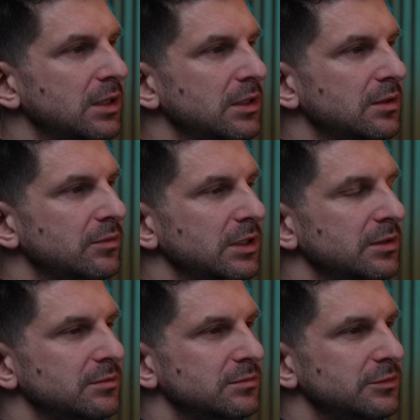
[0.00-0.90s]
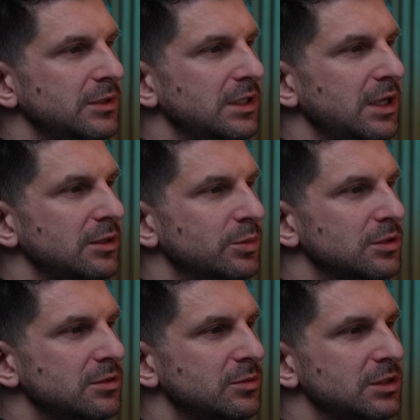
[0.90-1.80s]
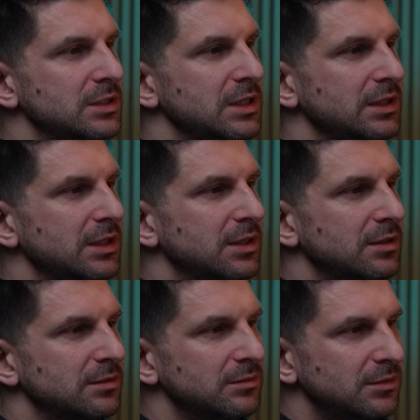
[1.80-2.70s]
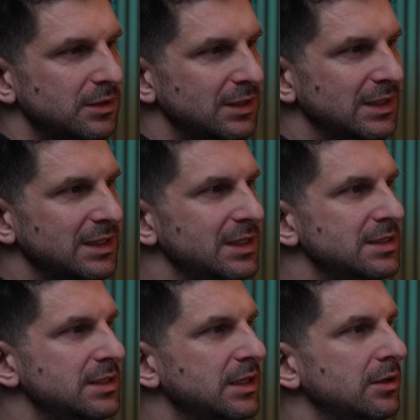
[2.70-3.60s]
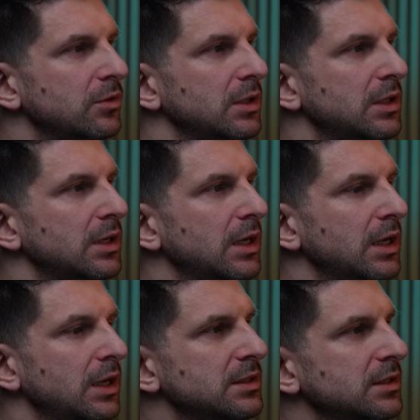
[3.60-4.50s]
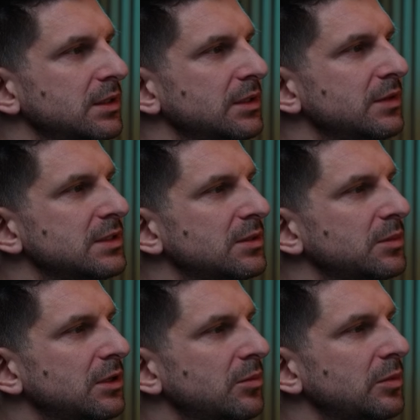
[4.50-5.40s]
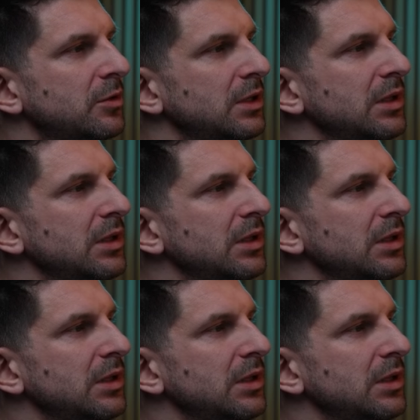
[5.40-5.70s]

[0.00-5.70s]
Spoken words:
They look simple, you could say, like light gray color. And look, we do import from